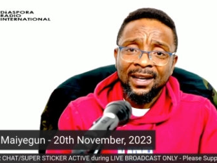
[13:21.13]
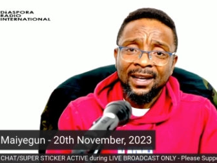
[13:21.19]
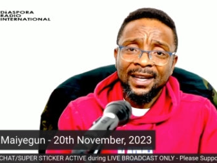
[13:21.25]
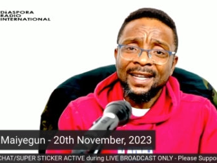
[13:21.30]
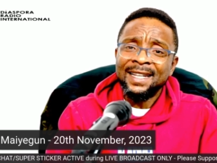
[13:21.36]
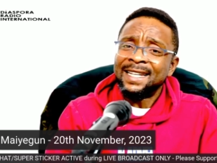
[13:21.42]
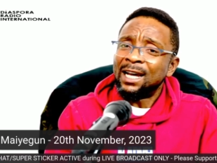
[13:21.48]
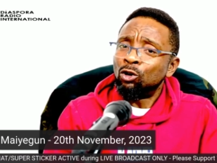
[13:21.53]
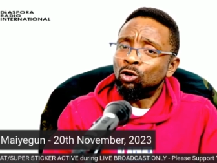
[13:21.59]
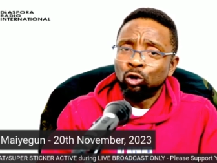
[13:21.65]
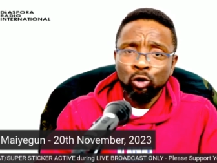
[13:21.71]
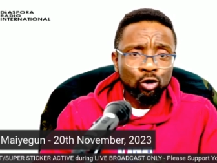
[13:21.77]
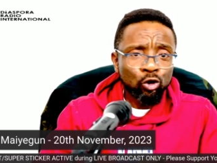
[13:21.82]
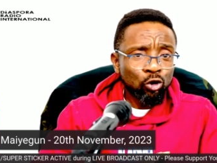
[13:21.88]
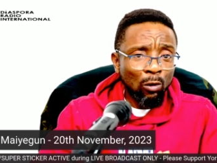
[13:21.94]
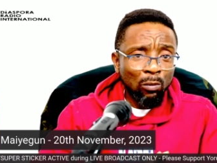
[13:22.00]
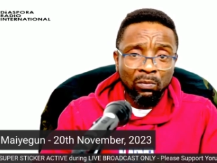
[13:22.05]
In your own
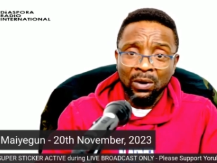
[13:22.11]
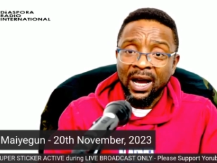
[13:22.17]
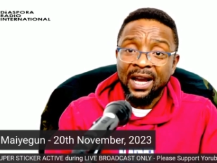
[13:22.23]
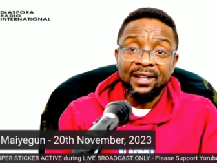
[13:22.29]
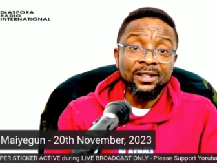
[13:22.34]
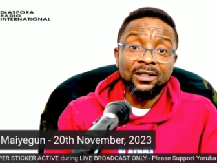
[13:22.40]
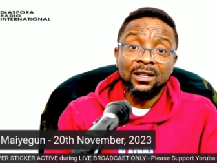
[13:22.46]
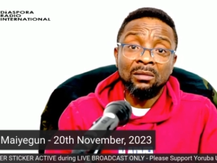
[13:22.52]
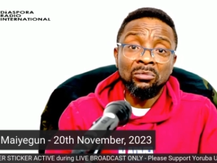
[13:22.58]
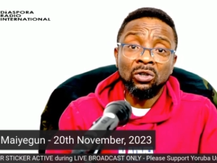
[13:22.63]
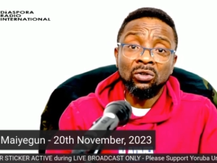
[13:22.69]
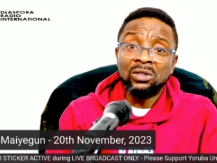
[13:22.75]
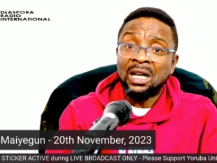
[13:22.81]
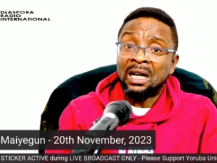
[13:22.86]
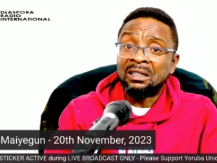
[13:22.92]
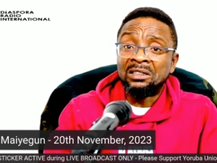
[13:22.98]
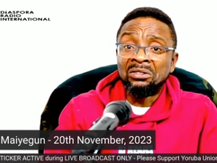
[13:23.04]
surprise, Emil,
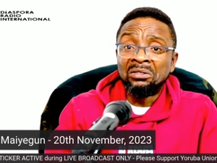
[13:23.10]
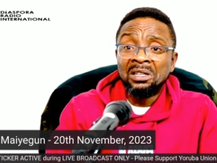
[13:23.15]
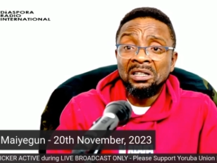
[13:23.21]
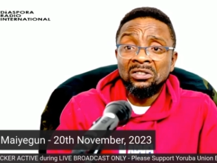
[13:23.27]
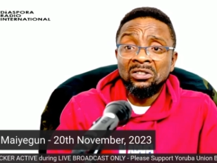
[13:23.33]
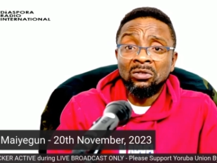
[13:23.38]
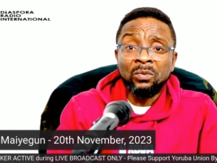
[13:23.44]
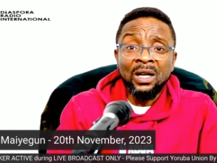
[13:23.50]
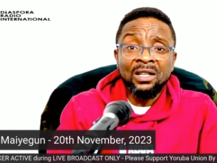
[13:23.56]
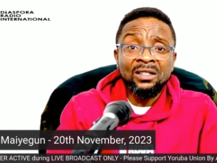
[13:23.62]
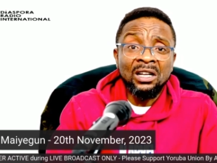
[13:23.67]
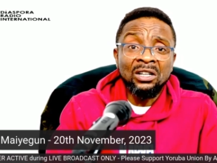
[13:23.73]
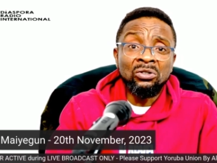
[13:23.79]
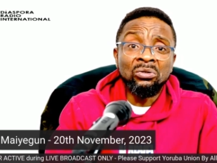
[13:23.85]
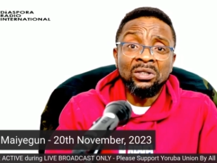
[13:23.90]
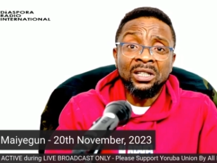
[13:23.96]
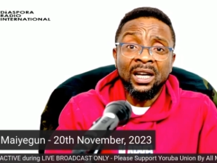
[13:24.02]
that the only surprise I
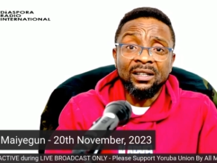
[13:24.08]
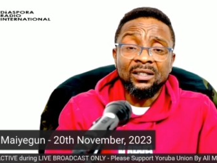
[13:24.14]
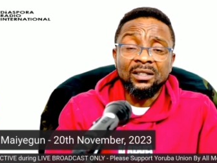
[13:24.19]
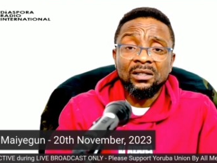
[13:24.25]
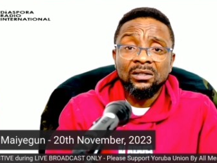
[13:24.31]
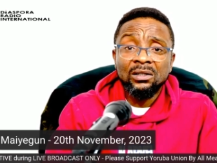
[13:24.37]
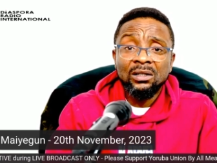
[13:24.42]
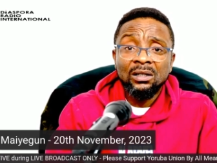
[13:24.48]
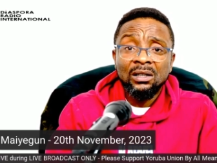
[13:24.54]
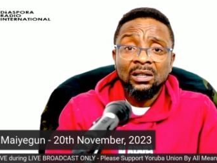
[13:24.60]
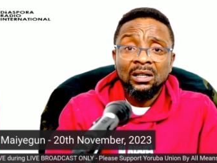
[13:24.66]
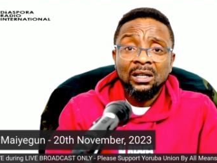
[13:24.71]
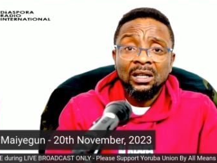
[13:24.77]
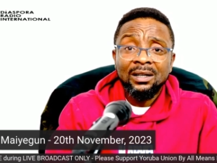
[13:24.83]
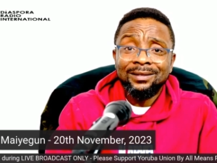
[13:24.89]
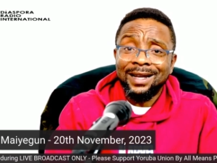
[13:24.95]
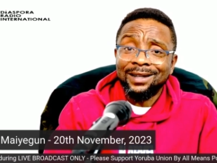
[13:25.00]
do get,
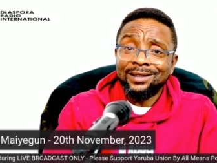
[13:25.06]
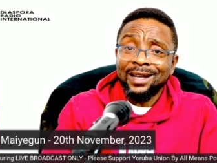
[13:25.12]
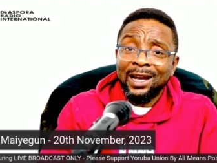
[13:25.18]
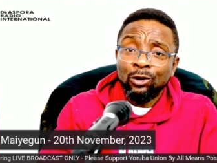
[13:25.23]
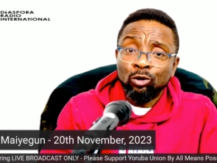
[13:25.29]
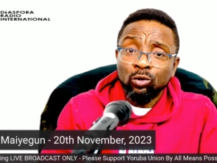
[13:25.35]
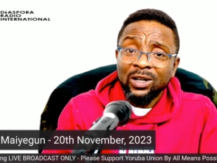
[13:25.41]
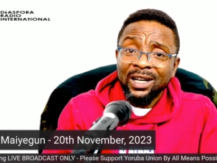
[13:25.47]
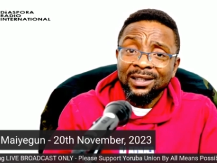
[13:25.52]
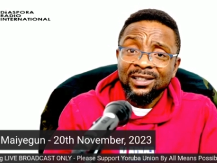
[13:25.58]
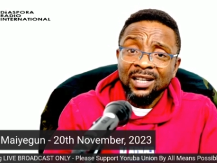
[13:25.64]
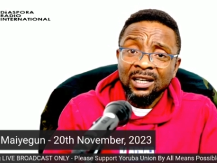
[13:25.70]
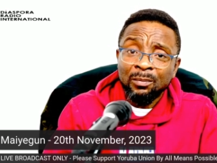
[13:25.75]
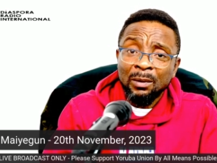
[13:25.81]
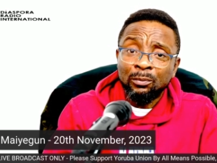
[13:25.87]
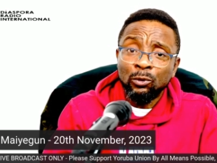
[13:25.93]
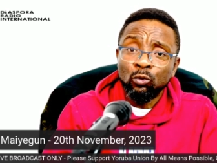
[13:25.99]
that educated
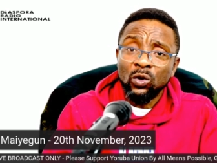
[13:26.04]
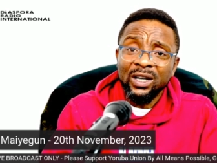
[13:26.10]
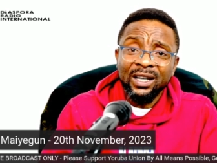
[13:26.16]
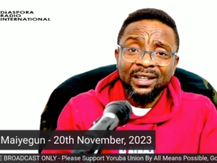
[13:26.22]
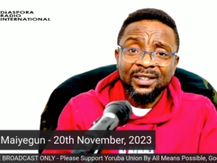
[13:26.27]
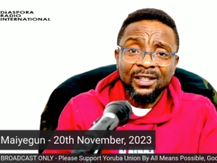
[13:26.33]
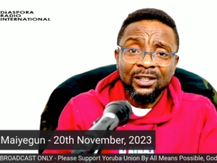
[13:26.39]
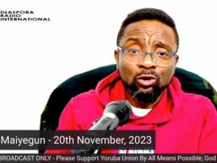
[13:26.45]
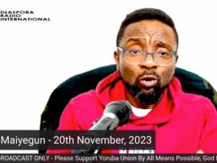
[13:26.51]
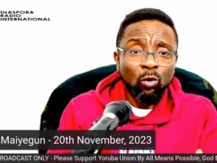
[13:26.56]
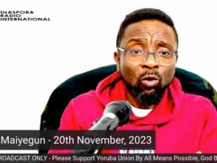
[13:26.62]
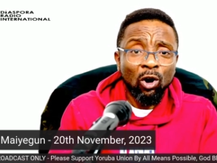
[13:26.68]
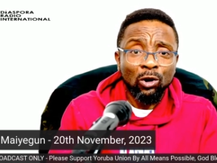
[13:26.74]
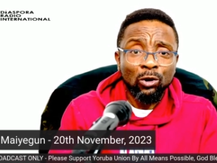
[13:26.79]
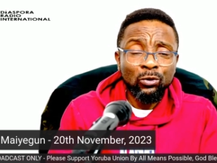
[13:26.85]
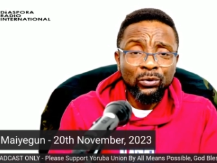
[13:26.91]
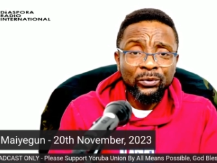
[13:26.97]
people will listen to Kolu.